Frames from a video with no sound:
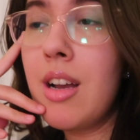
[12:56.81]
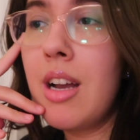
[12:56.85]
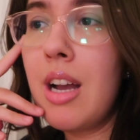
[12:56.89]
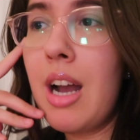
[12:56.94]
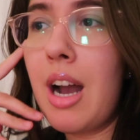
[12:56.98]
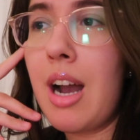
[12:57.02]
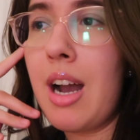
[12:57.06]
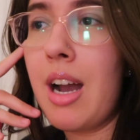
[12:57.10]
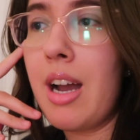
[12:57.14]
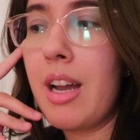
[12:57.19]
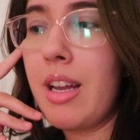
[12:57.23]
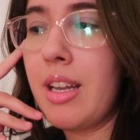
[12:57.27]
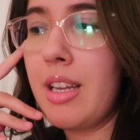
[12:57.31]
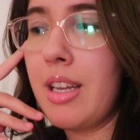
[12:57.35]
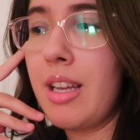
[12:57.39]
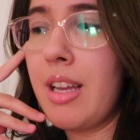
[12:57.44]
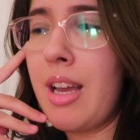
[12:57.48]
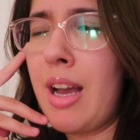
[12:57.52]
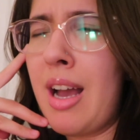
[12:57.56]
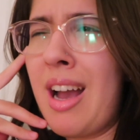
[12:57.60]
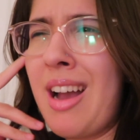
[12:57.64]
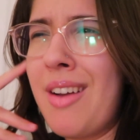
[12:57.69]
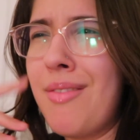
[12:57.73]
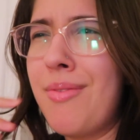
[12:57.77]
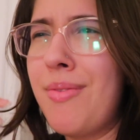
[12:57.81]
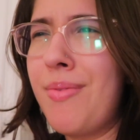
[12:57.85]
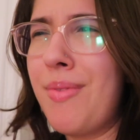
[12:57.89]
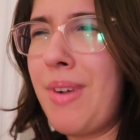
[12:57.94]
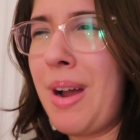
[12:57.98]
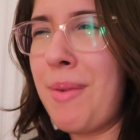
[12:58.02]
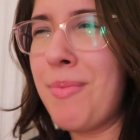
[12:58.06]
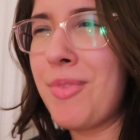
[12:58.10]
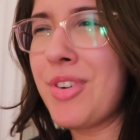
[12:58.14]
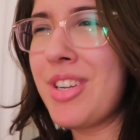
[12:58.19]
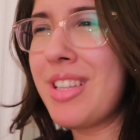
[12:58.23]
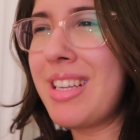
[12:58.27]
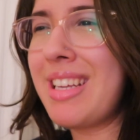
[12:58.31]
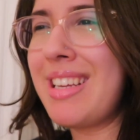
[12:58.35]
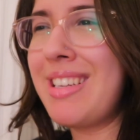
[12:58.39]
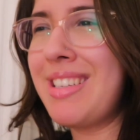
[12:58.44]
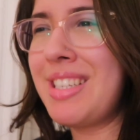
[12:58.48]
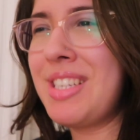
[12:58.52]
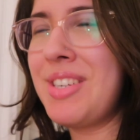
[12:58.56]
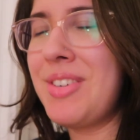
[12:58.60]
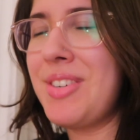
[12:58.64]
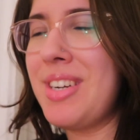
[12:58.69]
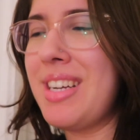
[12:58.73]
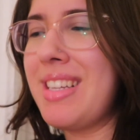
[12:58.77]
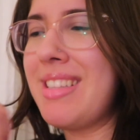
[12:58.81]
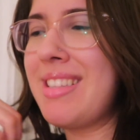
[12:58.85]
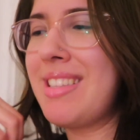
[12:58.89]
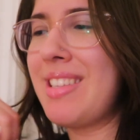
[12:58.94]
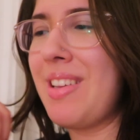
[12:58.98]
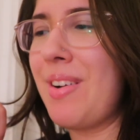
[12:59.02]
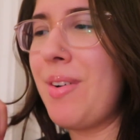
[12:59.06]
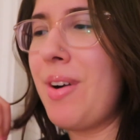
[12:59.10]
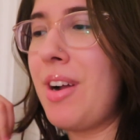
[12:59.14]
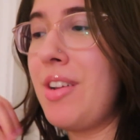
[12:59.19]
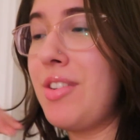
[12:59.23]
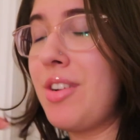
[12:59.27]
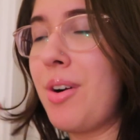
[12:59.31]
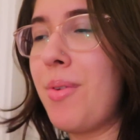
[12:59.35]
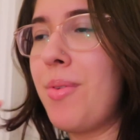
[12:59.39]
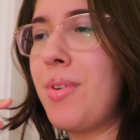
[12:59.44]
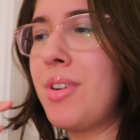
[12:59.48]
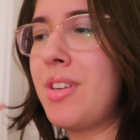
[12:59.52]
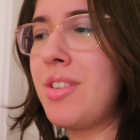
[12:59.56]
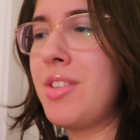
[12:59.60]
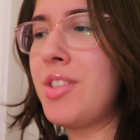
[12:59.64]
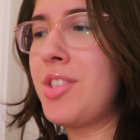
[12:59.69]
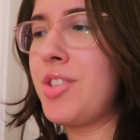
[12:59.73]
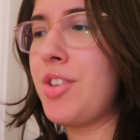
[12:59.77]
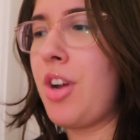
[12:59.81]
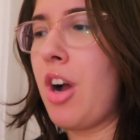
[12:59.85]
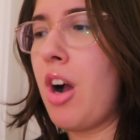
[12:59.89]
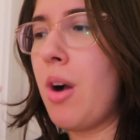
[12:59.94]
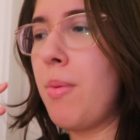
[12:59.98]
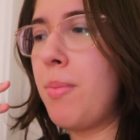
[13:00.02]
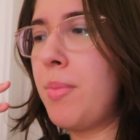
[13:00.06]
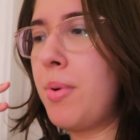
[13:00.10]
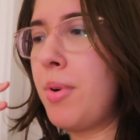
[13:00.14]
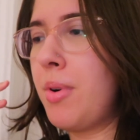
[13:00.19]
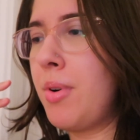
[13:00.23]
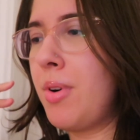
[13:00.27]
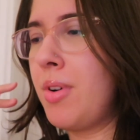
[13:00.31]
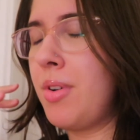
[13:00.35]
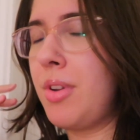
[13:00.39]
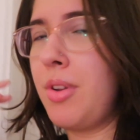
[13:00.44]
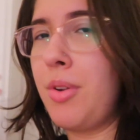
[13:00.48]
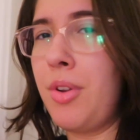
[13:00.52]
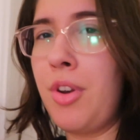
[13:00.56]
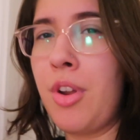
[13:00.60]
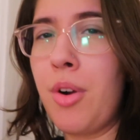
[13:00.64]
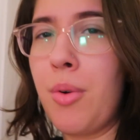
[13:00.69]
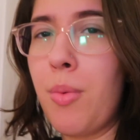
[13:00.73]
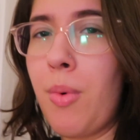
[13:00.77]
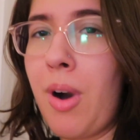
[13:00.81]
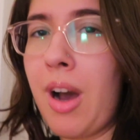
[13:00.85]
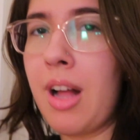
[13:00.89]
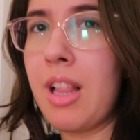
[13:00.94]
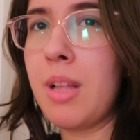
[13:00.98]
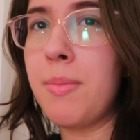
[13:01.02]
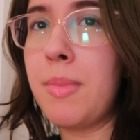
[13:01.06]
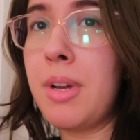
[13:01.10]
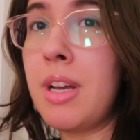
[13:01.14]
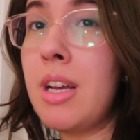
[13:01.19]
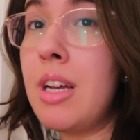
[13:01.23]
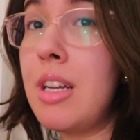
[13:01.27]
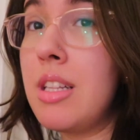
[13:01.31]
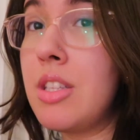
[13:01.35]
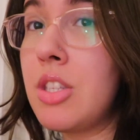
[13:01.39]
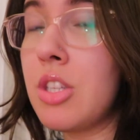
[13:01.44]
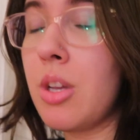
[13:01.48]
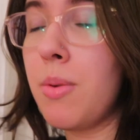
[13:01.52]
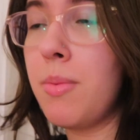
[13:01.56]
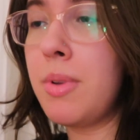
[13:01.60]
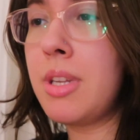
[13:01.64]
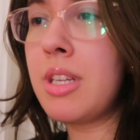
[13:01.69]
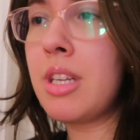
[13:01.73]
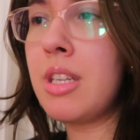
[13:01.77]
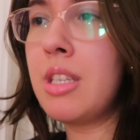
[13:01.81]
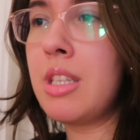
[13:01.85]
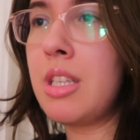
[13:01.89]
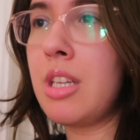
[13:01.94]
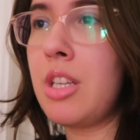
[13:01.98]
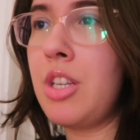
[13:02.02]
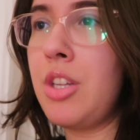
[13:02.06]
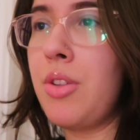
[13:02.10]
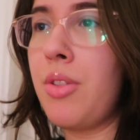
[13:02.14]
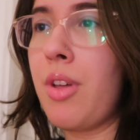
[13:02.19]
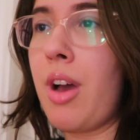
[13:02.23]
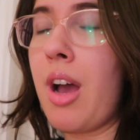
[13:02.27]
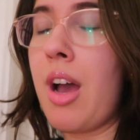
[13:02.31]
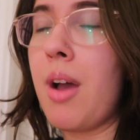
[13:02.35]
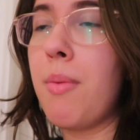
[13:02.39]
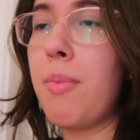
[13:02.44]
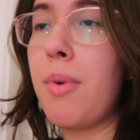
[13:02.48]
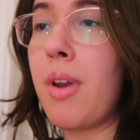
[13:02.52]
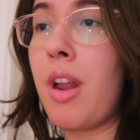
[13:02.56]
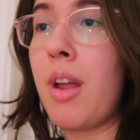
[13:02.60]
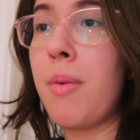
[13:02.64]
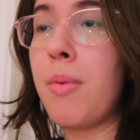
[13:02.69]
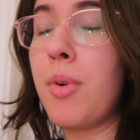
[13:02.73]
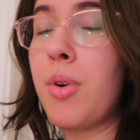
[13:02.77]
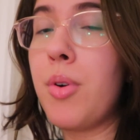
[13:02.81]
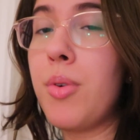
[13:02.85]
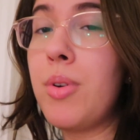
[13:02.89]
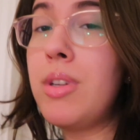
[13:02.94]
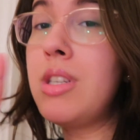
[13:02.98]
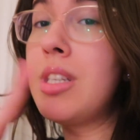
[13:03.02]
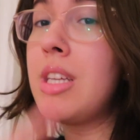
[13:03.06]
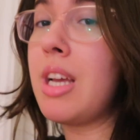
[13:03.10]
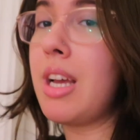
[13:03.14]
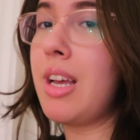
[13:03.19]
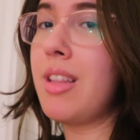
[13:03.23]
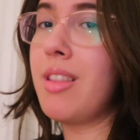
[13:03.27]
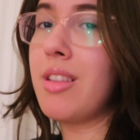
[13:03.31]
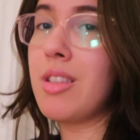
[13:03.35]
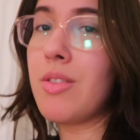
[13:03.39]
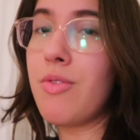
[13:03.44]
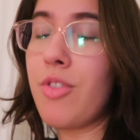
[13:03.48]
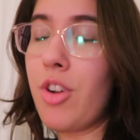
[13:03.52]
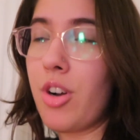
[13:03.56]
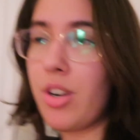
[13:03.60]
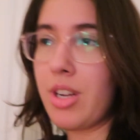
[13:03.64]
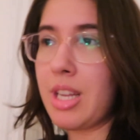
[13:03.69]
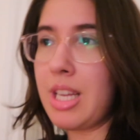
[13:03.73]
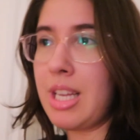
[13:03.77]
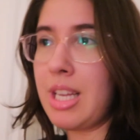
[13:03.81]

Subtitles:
I'm really into it, so I don't want to stop, you know, while I'm ahead, so I'm going to continue that, but I'm going to end this vlog